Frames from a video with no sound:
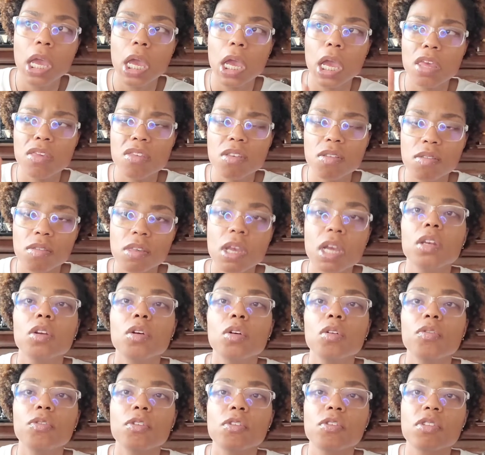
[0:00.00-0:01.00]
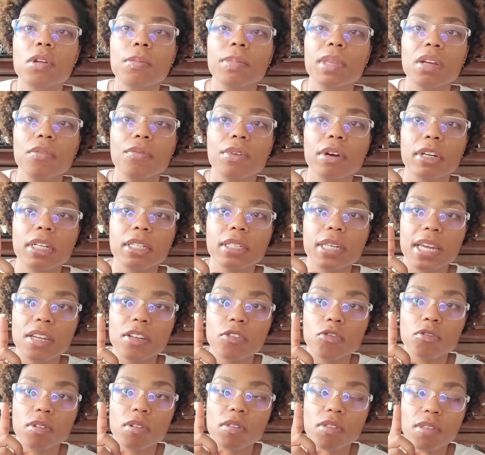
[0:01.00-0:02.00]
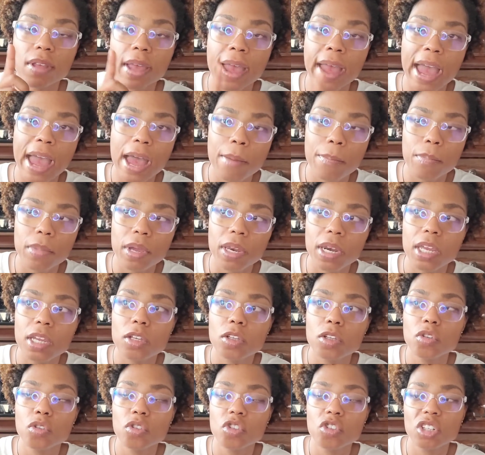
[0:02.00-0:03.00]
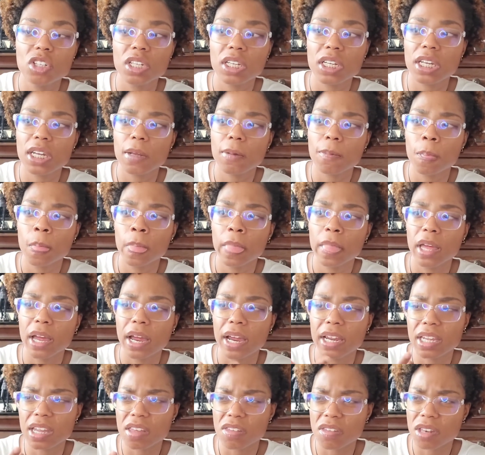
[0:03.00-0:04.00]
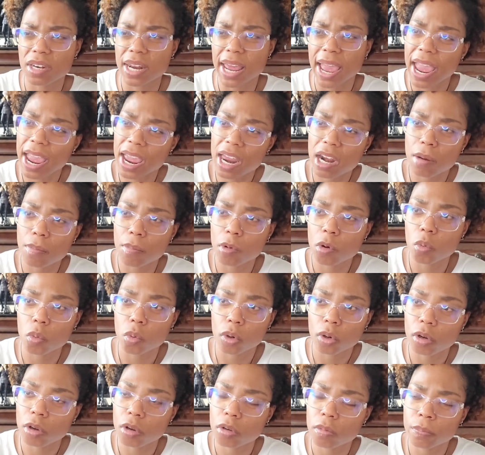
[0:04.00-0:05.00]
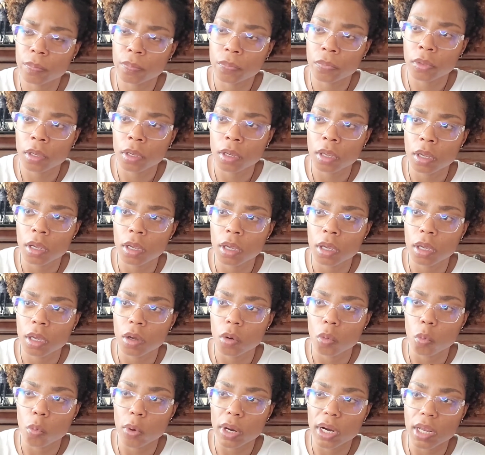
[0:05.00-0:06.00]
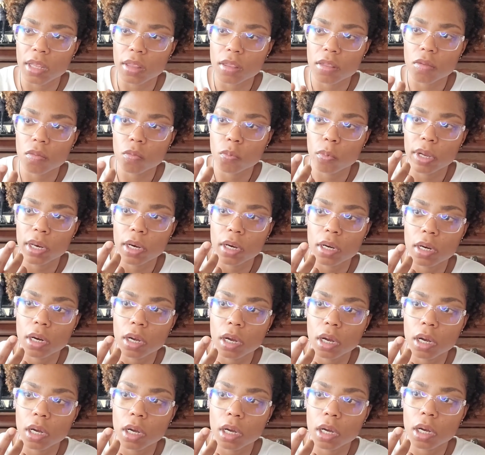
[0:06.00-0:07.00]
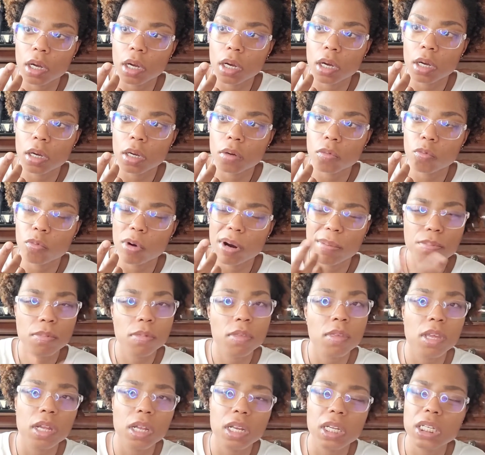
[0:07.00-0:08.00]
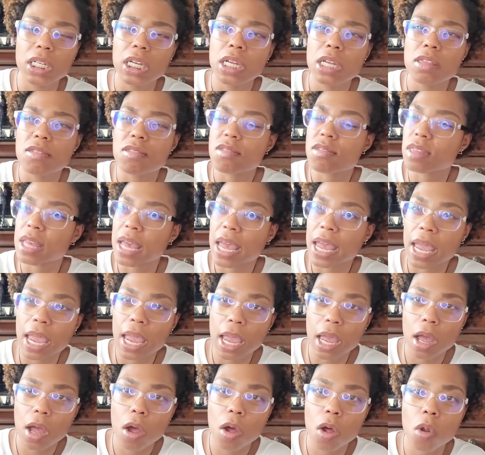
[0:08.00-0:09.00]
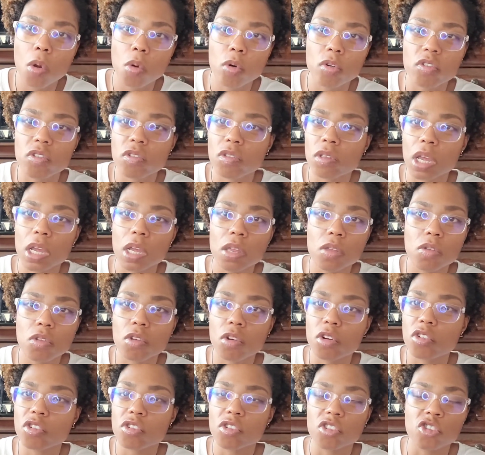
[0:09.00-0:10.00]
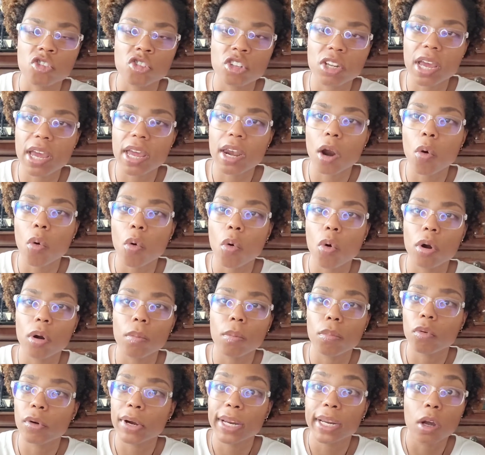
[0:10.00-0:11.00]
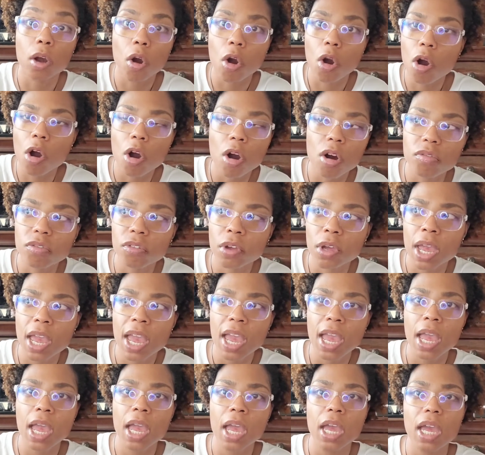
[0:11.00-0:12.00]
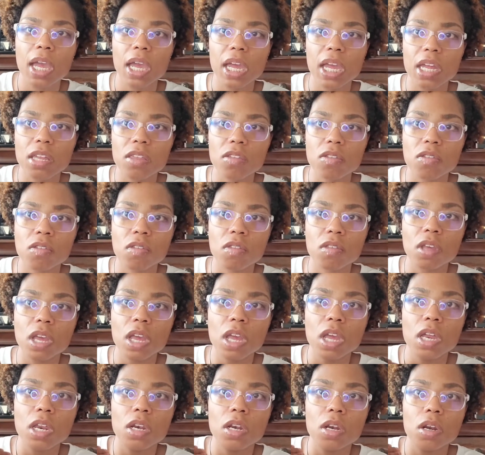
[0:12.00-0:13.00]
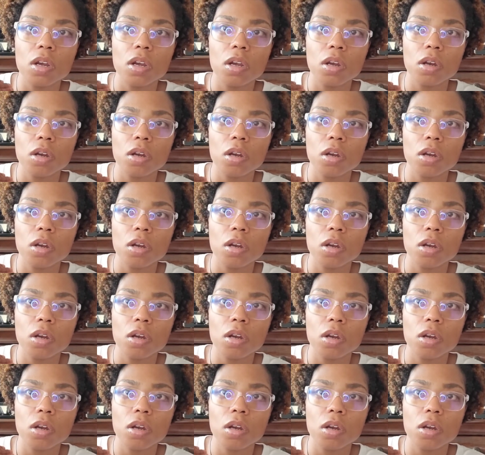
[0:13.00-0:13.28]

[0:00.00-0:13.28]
it's a signal for something very dangerous to happen. And usually, I guess in the animal world, when a reptilian's tail or skin starts to shed or break off, its skin